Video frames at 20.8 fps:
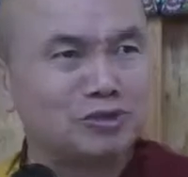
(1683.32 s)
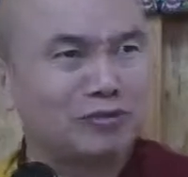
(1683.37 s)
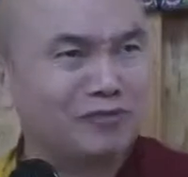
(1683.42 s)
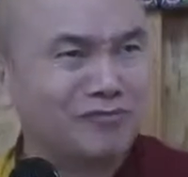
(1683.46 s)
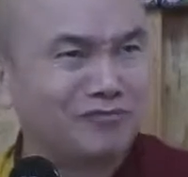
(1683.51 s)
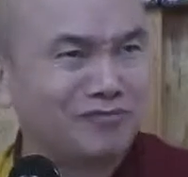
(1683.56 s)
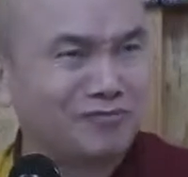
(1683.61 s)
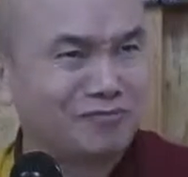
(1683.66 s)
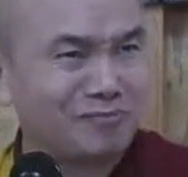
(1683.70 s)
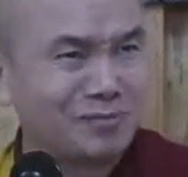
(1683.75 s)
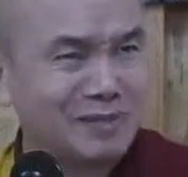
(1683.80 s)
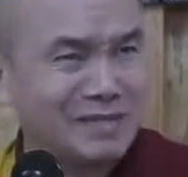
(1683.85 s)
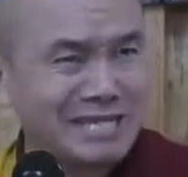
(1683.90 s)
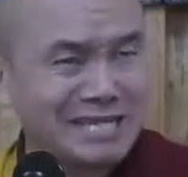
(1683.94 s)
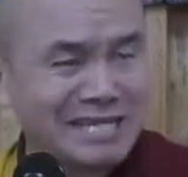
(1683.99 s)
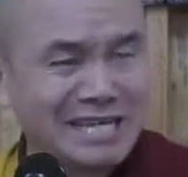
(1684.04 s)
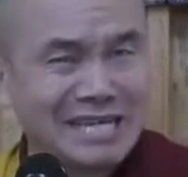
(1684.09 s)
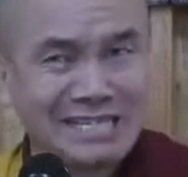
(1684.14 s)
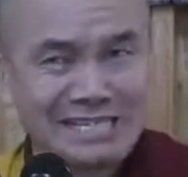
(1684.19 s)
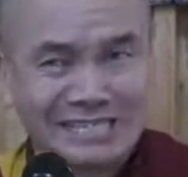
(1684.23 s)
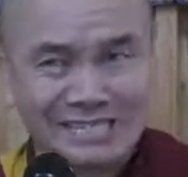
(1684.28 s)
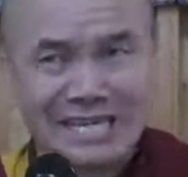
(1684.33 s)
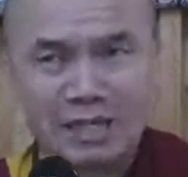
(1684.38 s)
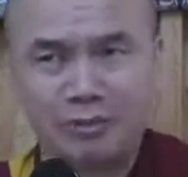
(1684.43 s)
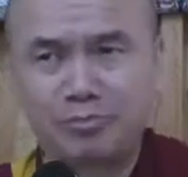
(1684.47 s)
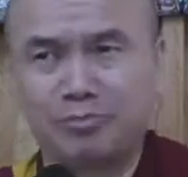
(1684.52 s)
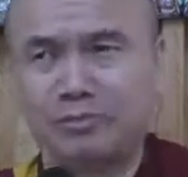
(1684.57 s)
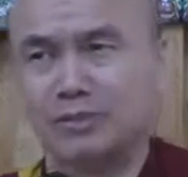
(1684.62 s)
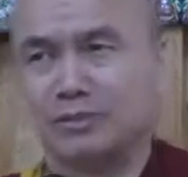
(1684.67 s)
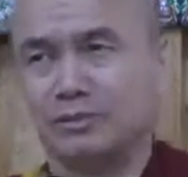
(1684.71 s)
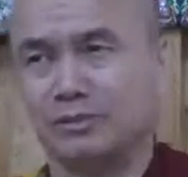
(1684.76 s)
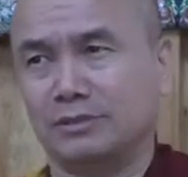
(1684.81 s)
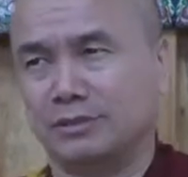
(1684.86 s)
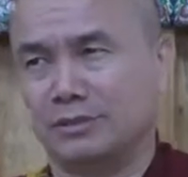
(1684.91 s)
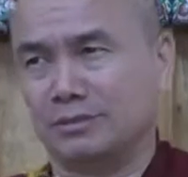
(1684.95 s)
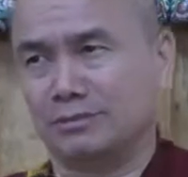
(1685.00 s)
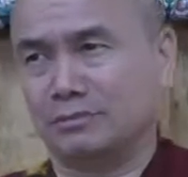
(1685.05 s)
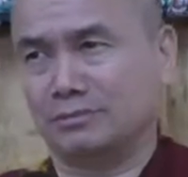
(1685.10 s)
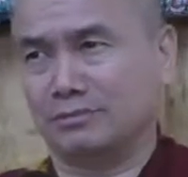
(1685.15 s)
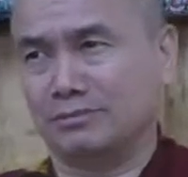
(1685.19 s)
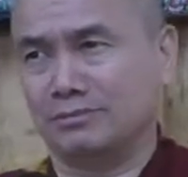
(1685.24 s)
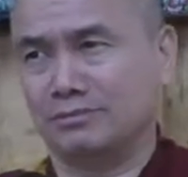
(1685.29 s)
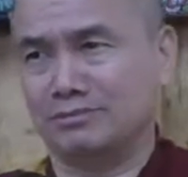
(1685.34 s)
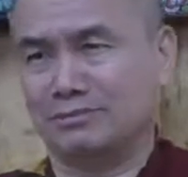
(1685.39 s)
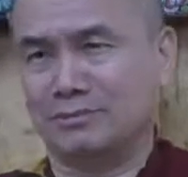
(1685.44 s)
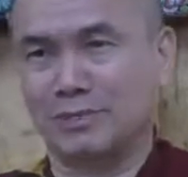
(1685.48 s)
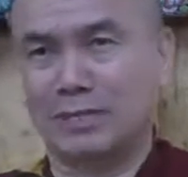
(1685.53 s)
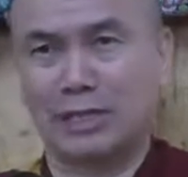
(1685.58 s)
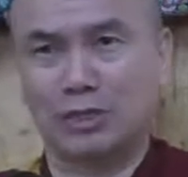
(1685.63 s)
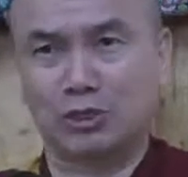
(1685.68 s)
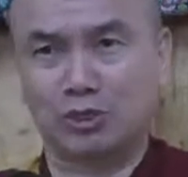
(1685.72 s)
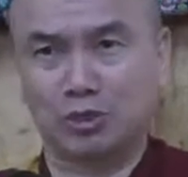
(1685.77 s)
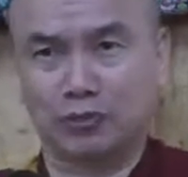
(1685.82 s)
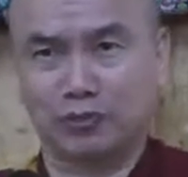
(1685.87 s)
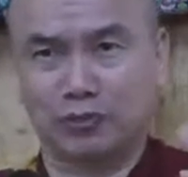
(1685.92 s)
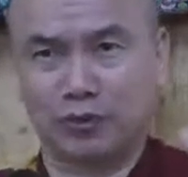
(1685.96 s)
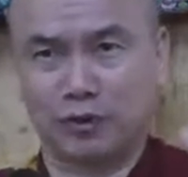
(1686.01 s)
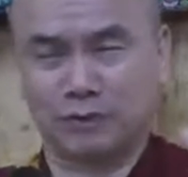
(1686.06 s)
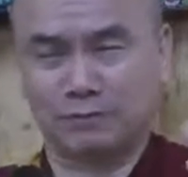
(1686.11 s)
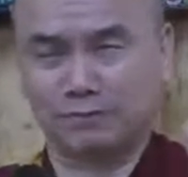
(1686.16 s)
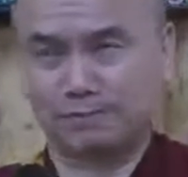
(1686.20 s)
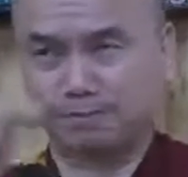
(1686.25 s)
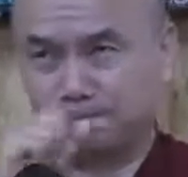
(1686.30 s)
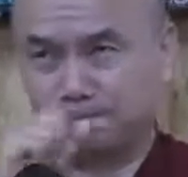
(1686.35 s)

of excitement, and so forth.